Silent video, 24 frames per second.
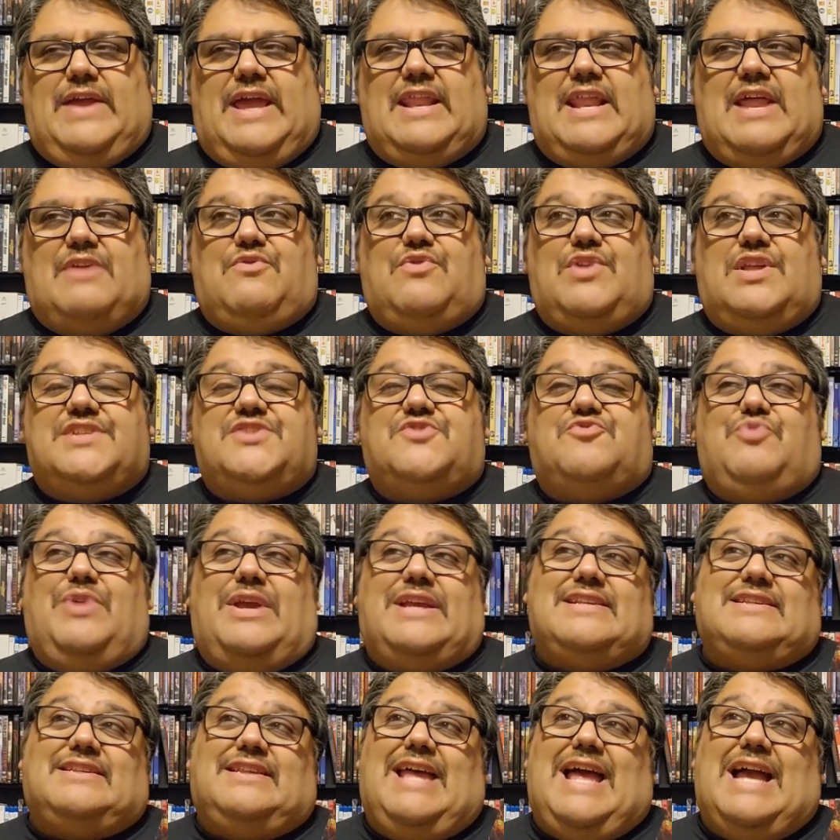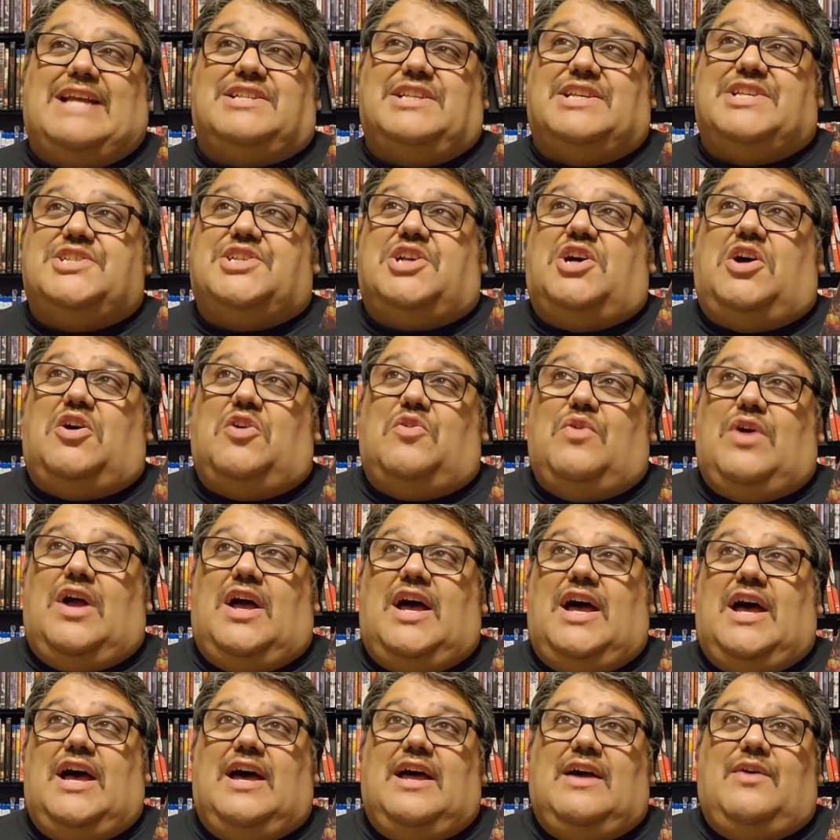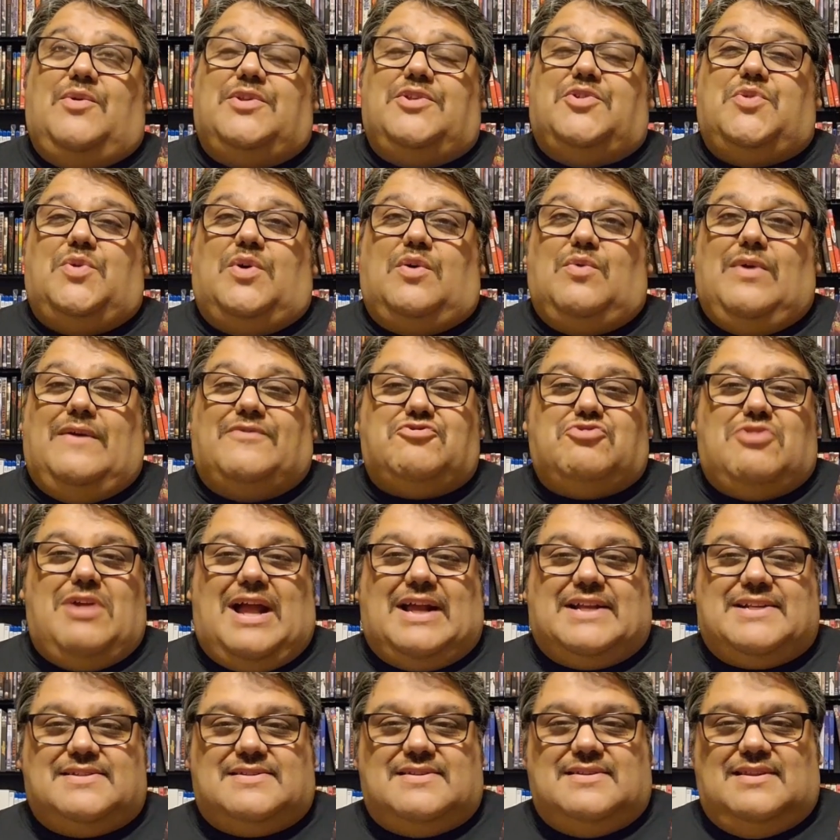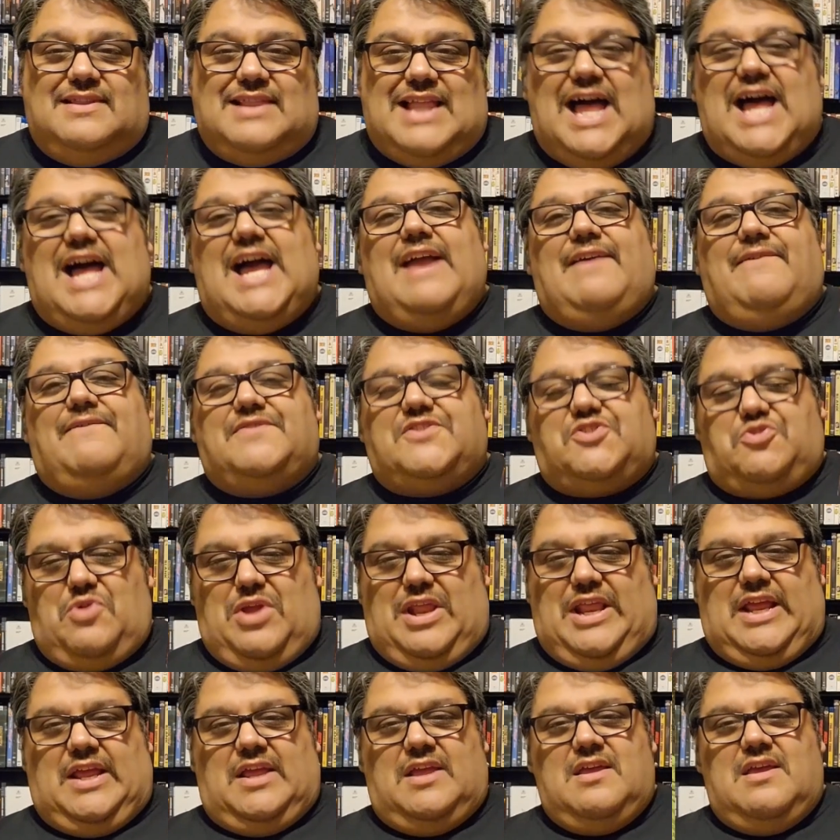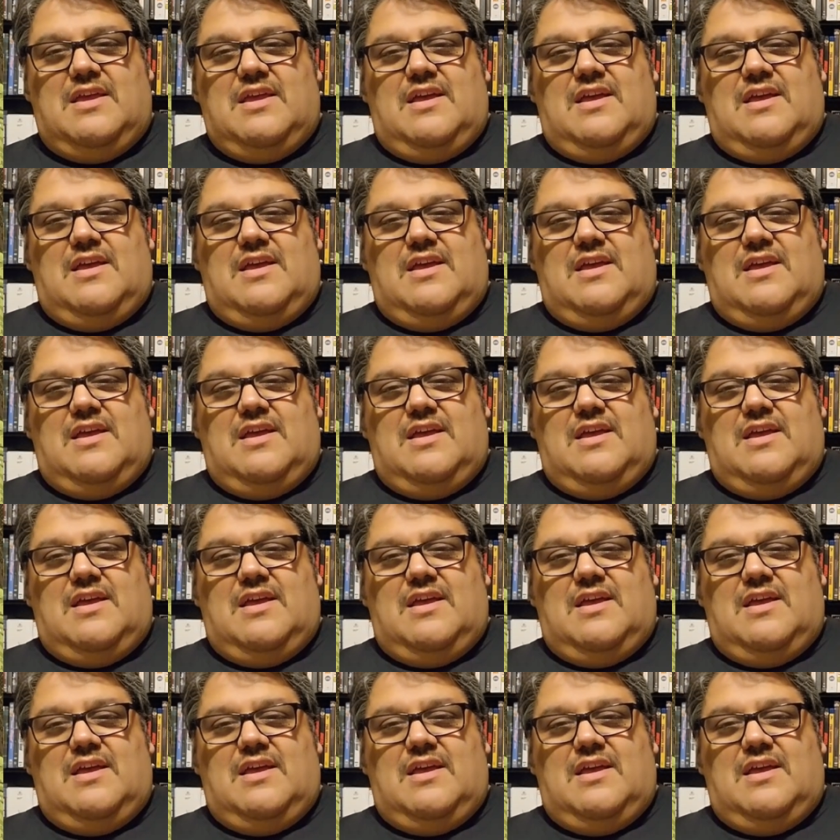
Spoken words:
And I just recently actually went to a Riff Tracks live screening